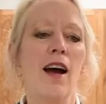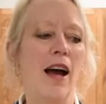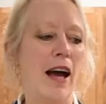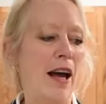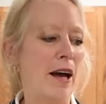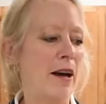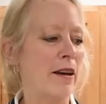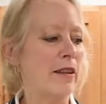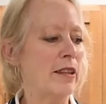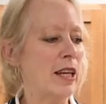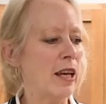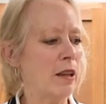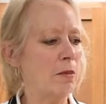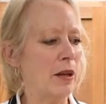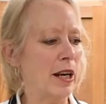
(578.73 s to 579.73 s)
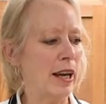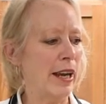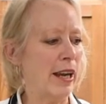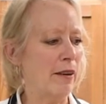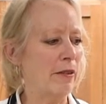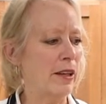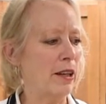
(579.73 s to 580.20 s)
The other one I
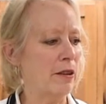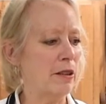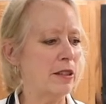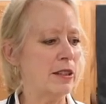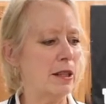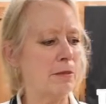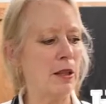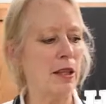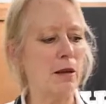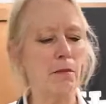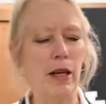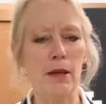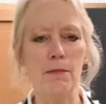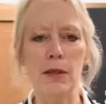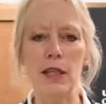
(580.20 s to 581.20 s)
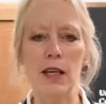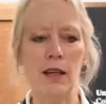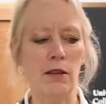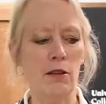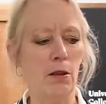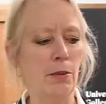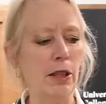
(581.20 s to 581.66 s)
have here is something that might be
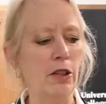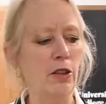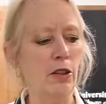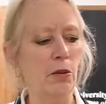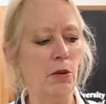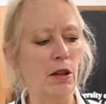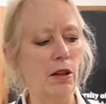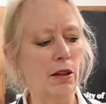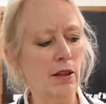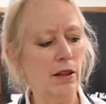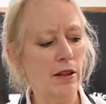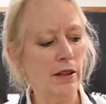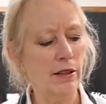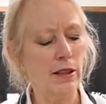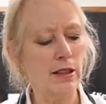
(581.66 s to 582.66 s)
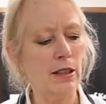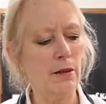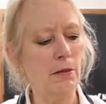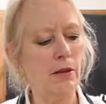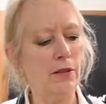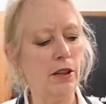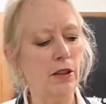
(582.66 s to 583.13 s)
a little bit newer to
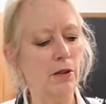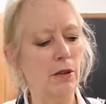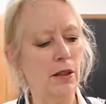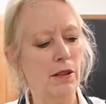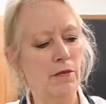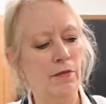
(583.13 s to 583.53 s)
some of you.